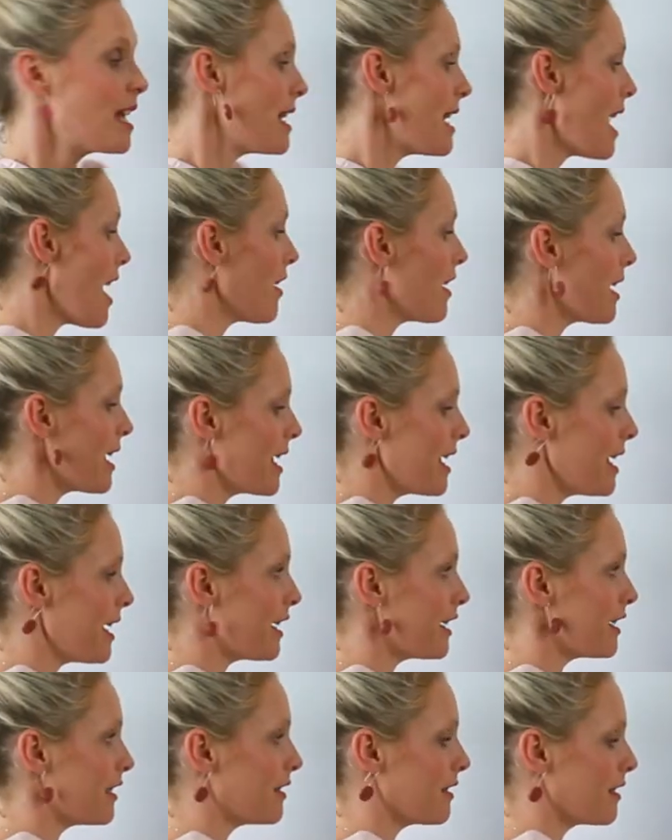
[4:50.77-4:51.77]
Now
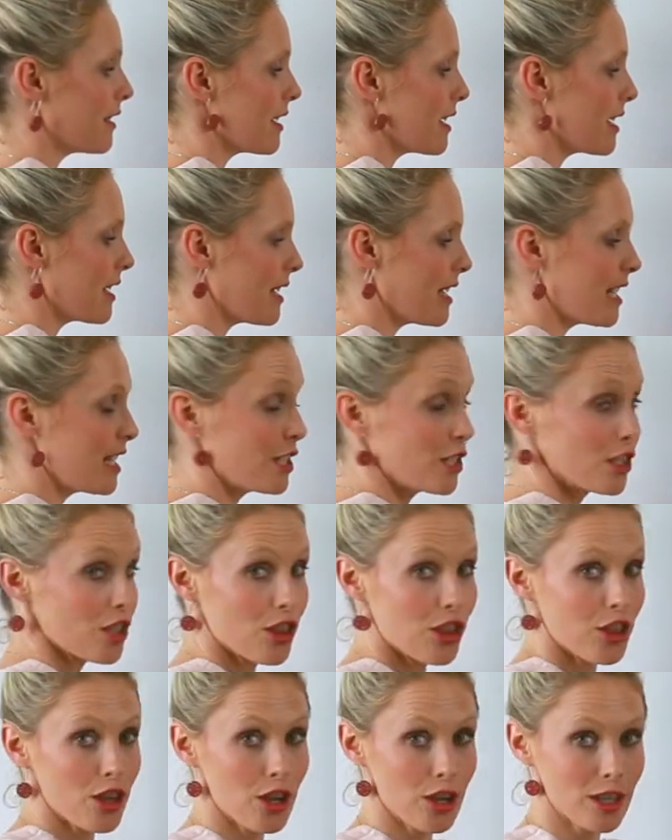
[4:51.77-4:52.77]
here is
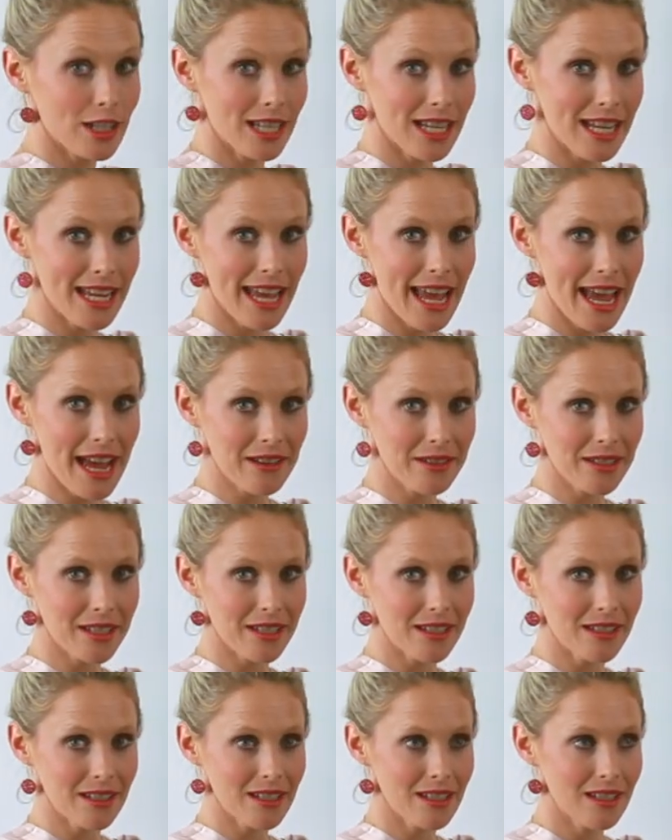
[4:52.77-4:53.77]
30
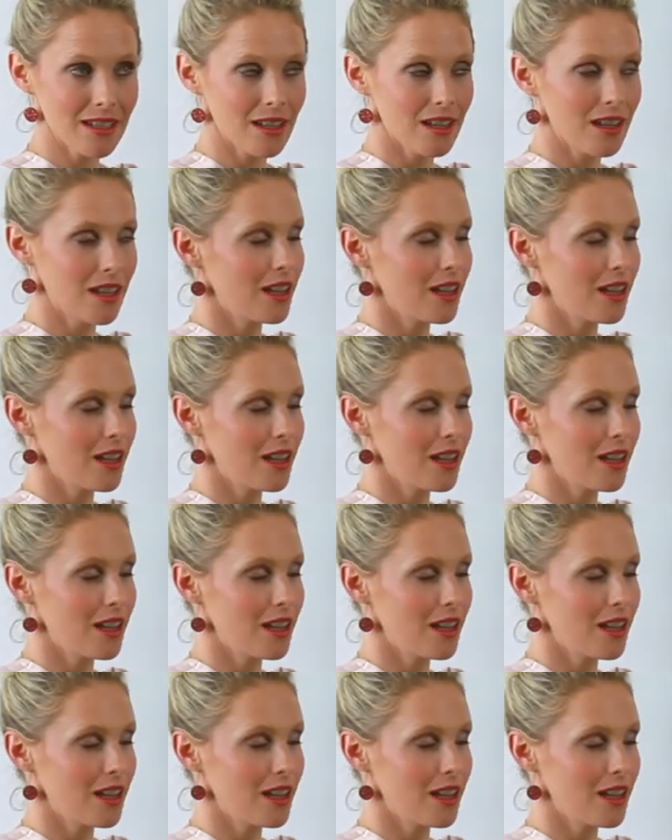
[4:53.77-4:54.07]
counters.